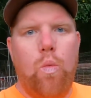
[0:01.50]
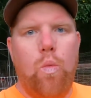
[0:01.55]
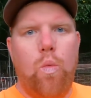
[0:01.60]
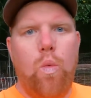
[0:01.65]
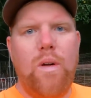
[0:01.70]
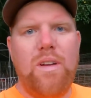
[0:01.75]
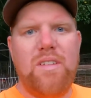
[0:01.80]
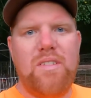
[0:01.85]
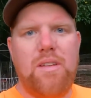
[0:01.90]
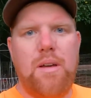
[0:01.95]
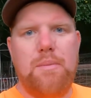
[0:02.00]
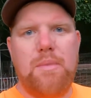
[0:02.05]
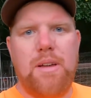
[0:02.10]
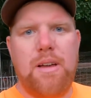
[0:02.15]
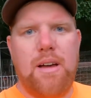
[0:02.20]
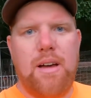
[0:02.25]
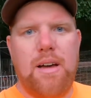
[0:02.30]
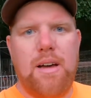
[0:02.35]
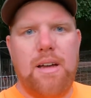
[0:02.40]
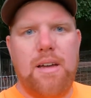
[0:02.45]
What is up,
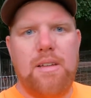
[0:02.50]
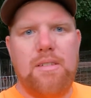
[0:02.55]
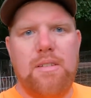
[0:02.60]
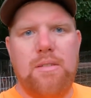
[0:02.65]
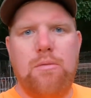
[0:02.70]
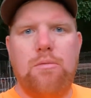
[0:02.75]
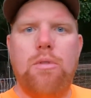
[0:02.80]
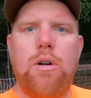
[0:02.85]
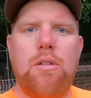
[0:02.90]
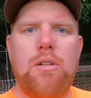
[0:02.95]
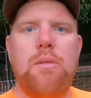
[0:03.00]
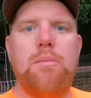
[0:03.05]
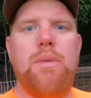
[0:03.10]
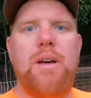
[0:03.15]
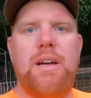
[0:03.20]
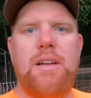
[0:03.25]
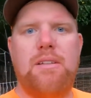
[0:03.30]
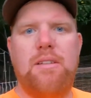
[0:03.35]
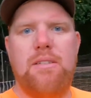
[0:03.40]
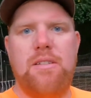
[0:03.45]
guys, and welcome
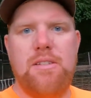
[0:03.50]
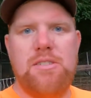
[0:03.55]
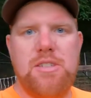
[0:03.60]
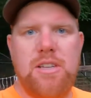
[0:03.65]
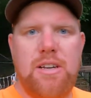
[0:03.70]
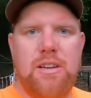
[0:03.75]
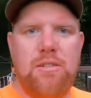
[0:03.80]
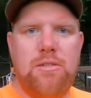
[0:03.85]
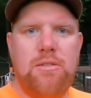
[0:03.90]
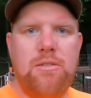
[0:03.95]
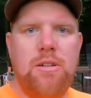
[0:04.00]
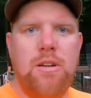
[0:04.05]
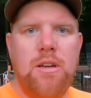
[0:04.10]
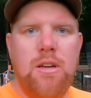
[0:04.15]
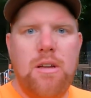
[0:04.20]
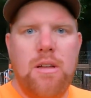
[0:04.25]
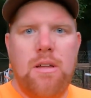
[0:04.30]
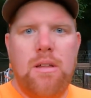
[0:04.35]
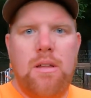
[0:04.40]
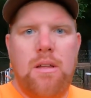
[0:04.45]
back to the channel.
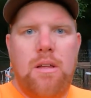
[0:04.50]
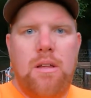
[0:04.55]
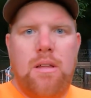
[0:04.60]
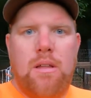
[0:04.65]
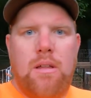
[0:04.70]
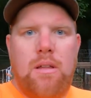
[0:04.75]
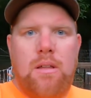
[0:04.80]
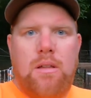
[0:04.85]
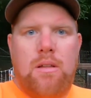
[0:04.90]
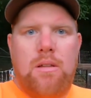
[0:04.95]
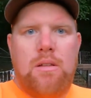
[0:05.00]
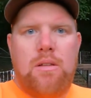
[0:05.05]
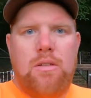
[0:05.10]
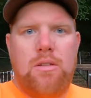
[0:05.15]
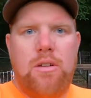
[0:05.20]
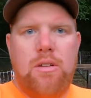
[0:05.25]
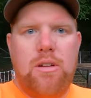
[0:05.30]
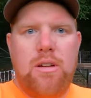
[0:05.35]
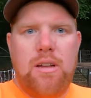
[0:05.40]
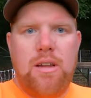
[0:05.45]

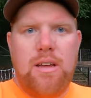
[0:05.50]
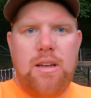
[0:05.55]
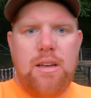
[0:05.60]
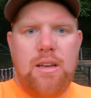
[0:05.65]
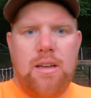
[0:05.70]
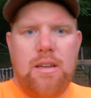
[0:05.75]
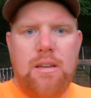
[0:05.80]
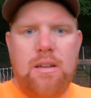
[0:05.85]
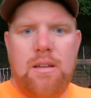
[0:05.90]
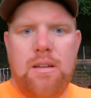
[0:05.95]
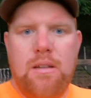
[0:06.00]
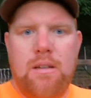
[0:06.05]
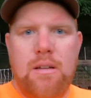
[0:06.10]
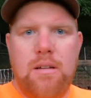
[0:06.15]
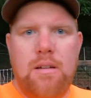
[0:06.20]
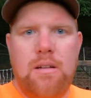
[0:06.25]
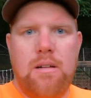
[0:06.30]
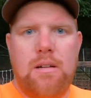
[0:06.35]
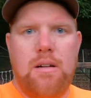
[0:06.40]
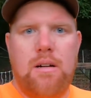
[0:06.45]
So today,
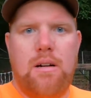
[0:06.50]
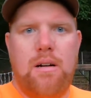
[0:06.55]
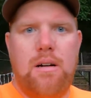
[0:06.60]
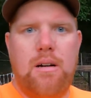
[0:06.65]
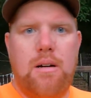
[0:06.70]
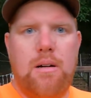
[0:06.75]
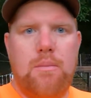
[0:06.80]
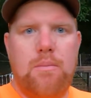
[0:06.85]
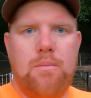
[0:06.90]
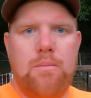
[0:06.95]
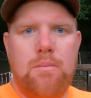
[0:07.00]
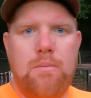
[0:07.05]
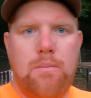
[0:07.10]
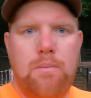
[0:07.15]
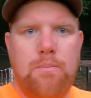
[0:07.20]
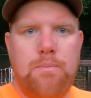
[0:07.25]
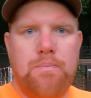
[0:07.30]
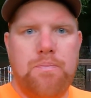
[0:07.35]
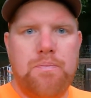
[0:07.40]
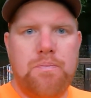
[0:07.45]

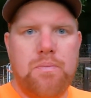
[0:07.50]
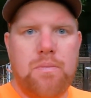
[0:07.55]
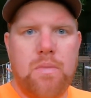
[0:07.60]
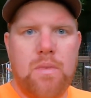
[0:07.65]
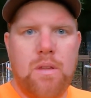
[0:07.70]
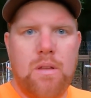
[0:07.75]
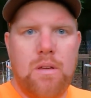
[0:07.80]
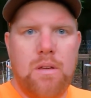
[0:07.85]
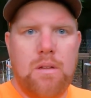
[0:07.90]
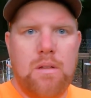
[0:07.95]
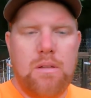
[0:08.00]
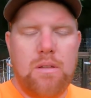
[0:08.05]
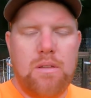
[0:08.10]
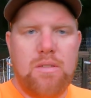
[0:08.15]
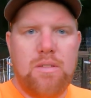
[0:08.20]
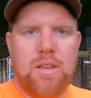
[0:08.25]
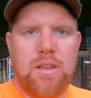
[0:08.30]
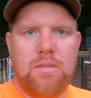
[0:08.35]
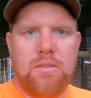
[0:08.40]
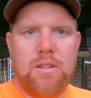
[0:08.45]

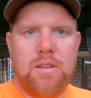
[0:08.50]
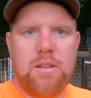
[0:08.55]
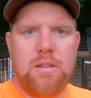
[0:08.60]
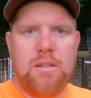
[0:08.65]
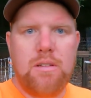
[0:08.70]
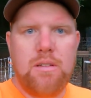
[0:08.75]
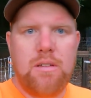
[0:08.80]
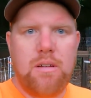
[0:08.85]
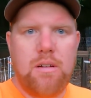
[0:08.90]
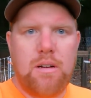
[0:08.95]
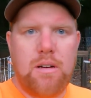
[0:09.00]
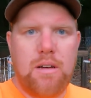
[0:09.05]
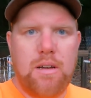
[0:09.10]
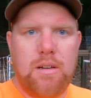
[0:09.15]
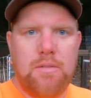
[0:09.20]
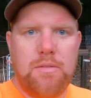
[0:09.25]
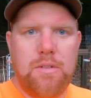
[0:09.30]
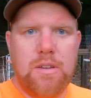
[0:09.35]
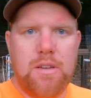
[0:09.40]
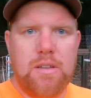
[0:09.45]
this evening,
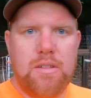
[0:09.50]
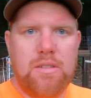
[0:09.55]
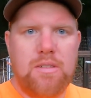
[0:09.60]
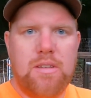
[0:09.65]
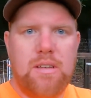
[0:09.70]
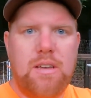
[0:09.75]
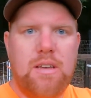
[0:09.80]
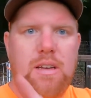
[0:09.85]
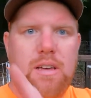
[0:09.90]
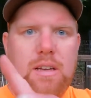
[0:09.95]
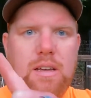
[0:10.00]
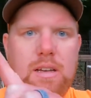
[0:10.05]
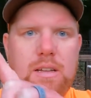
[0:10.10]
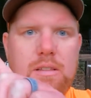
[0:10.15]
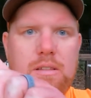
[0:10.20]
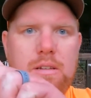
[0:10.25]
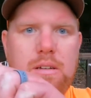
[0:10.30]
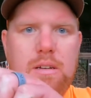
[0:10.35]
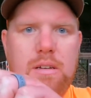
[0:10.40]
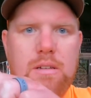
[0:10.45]
if you can see, I
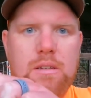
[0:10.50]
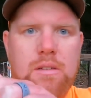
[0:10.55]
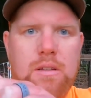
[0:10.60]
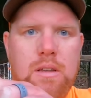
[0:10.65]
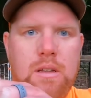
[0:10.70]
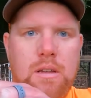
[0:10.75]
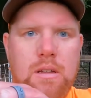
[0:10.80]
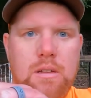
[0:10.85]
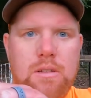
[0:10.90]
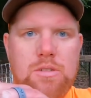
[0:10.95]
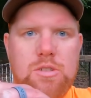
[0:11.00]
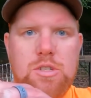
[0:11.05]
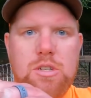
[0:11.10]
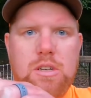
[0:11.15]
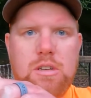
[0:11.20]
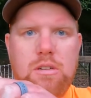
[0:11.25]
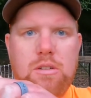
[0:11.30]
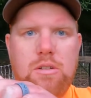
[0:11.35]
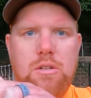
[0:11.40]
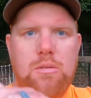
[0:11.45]
got the
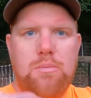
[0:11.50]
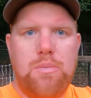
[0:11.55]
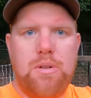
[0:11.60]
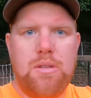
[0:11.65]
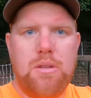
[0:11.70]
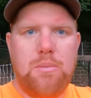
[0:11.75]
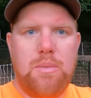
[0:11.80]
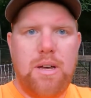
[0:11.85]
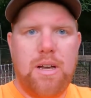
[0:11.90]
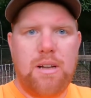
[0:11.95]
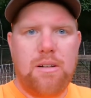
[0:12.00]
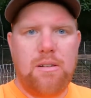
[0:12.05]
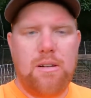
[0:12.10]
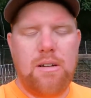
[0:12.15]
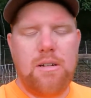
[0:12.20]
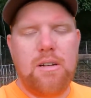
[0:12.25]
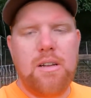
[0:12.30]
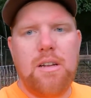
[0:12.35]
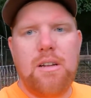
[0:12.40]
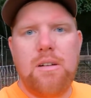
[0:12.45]
chicken coop in the
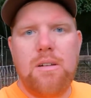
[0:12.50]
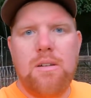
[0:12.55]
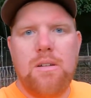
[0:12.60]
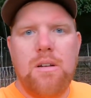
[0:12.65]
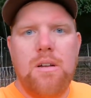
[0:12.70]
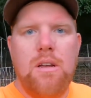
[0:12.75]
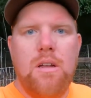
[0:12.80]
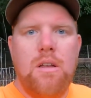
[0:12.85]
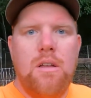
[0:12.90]
background here.